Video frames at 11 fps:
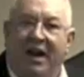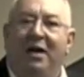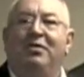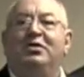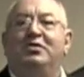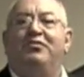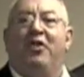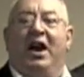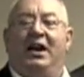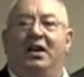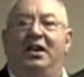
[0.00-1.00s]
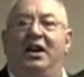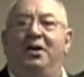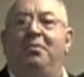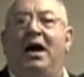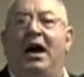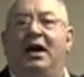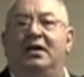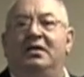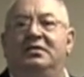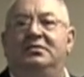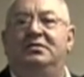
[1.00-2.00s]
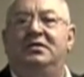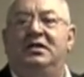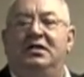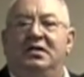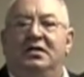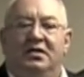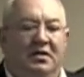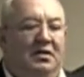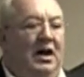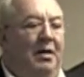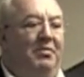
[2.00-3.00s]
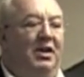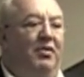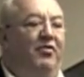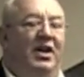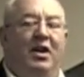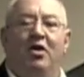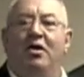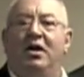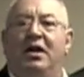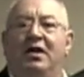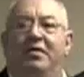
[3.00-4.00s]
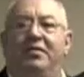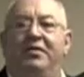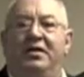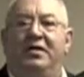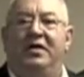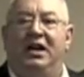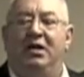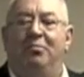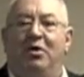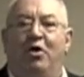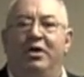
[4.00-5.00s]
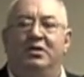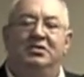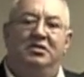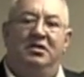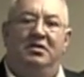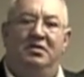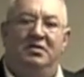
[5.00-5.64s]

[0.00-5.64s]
My name is Franklin E. Black. I'm the inventor of the Modus